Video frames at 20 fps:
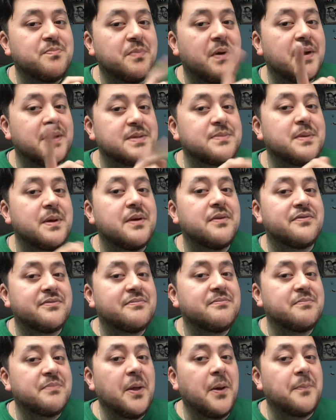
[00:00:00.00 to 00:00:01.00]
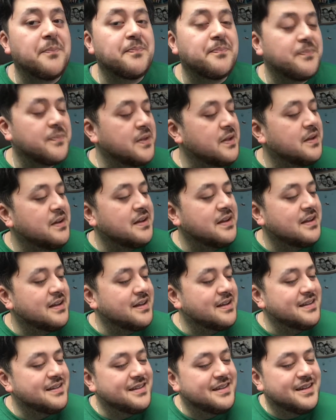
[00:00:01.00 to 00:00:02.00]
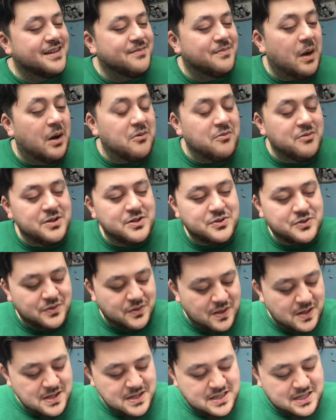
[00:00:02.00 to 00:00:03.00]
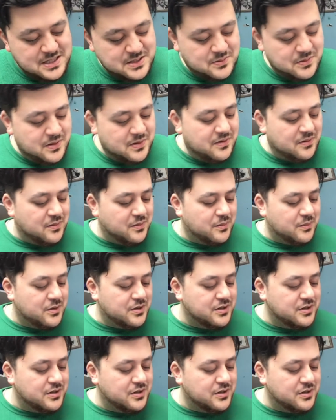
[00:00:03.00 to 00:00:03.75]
pastel. Yeah, but I'll redraw that. That's one I'll